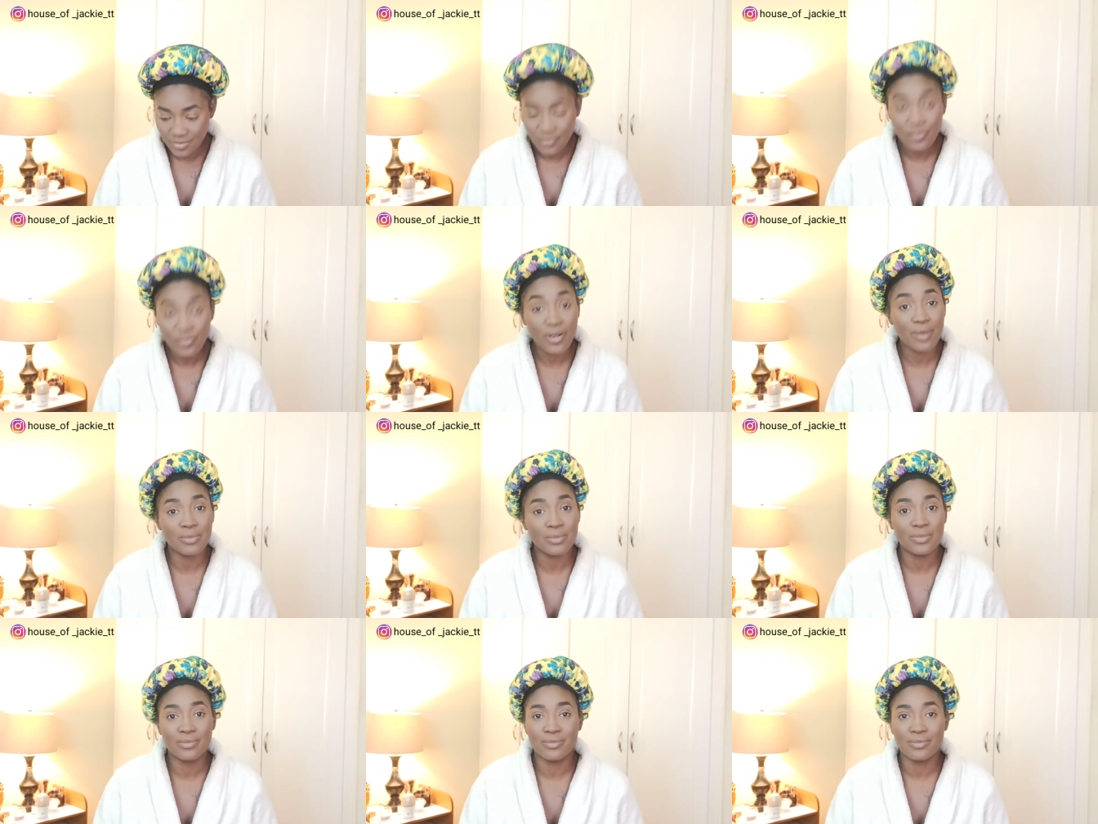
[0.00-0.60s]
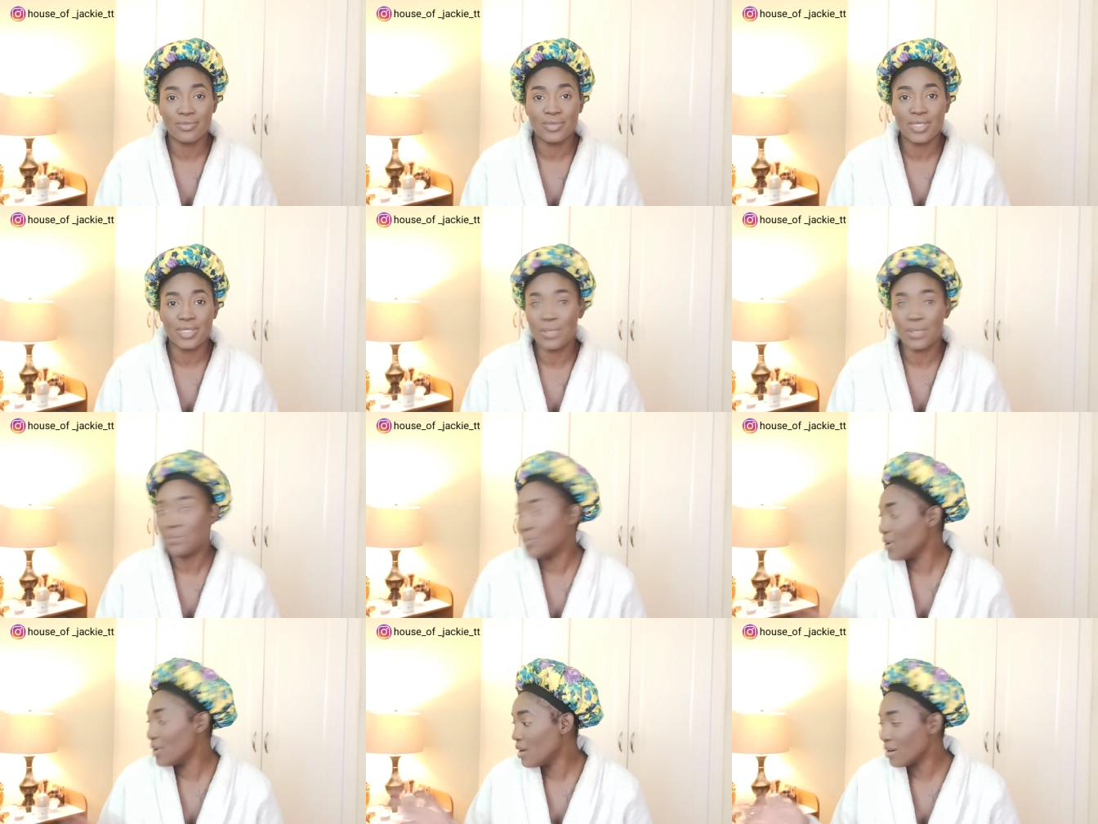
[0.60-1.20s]
from
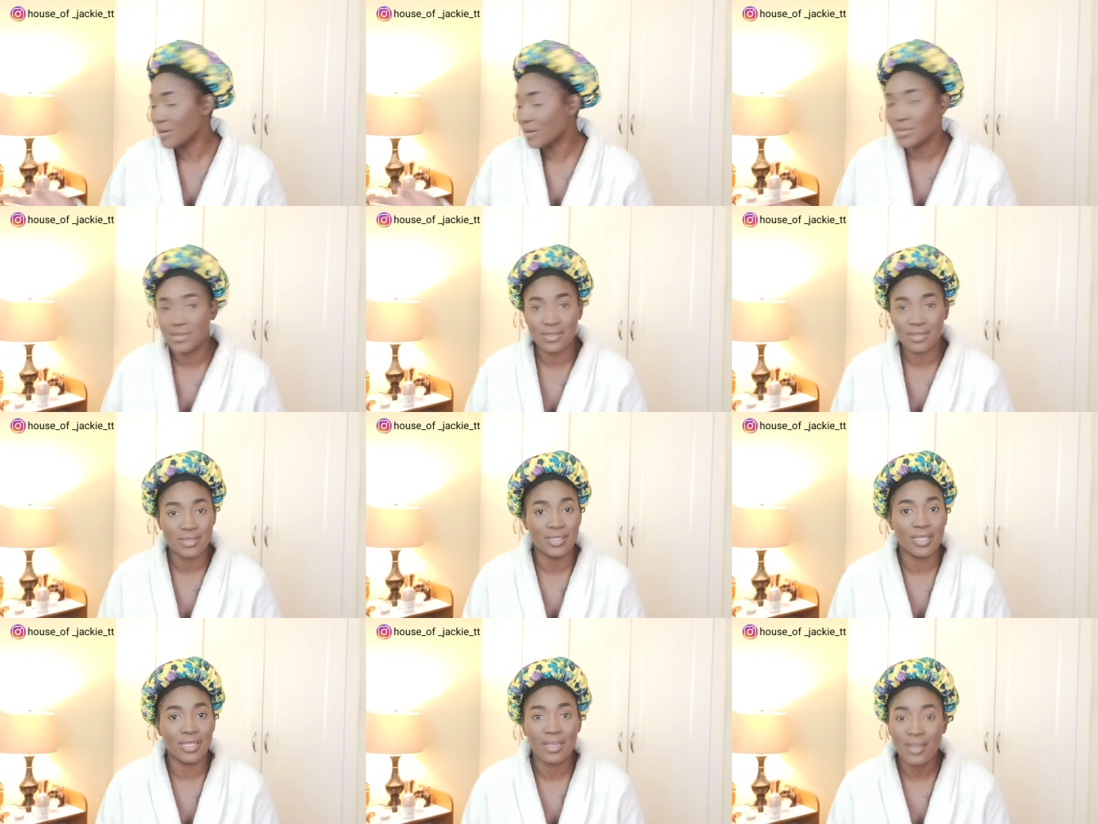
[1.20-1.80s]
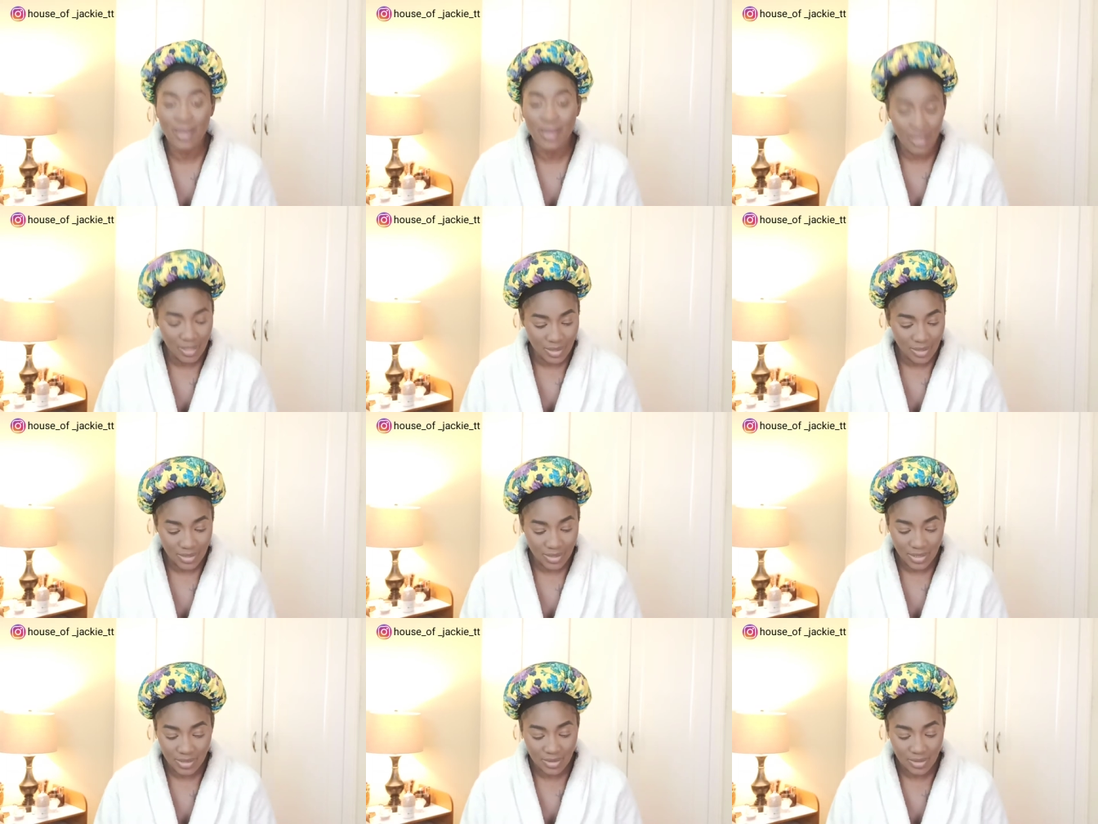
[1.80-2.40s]
the box the
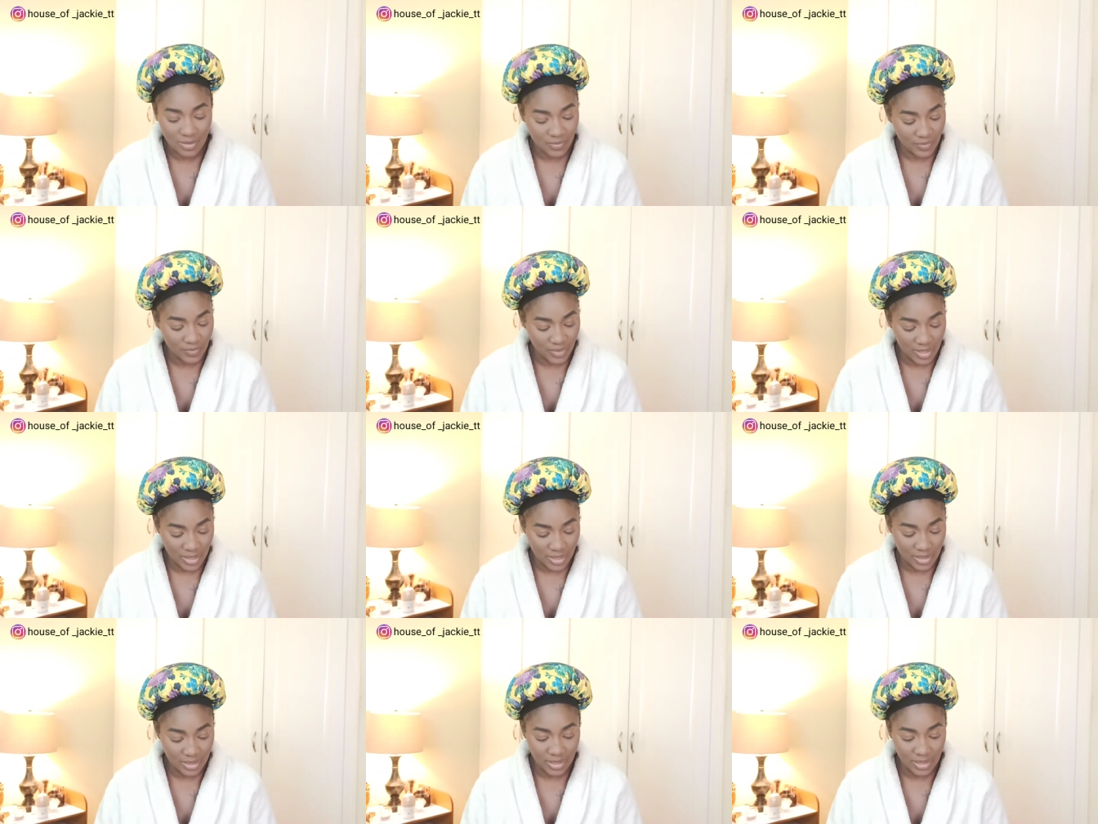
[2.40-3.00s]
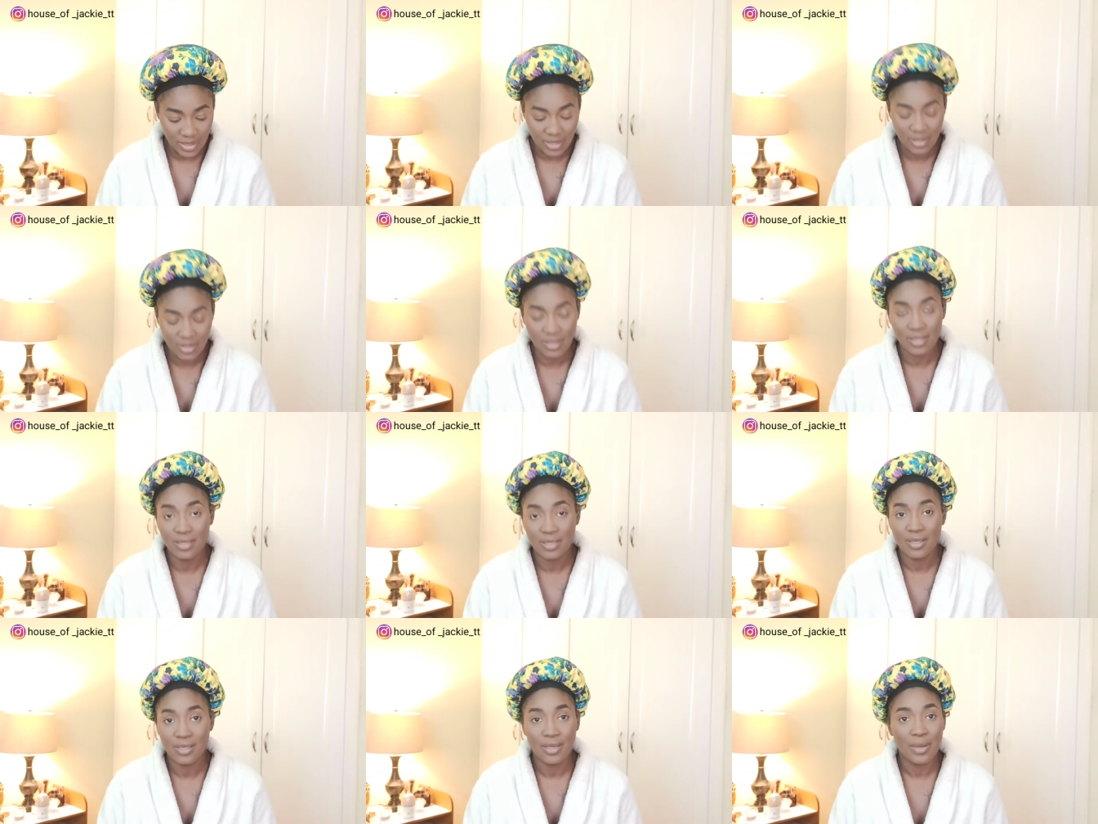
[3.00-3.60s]
colors in
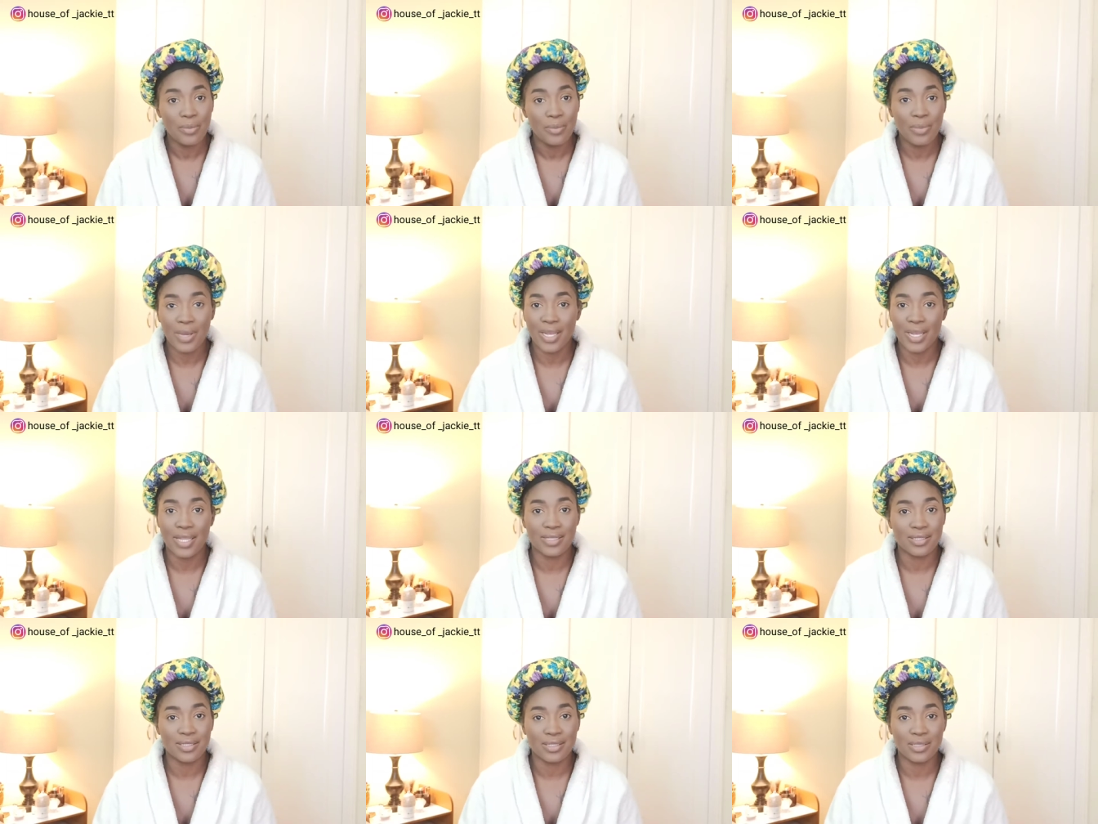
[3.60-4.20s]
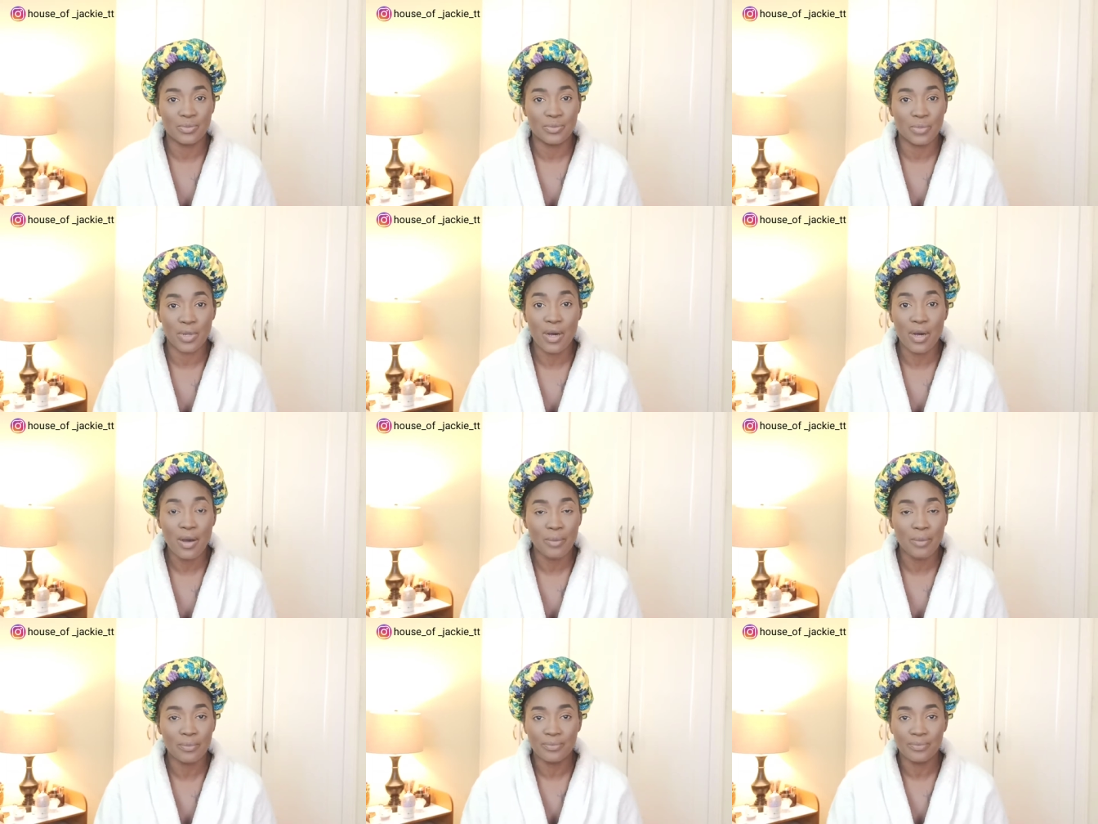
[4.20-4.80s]
the palette is
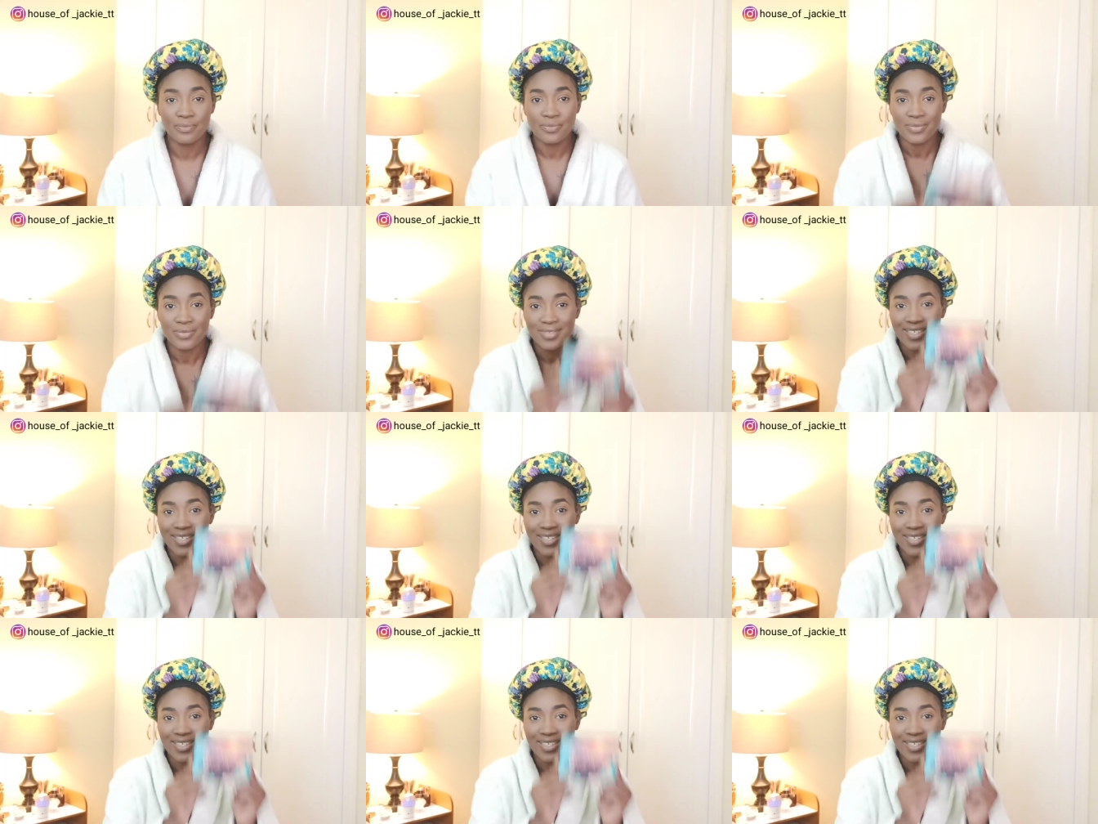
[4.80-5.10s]
bomb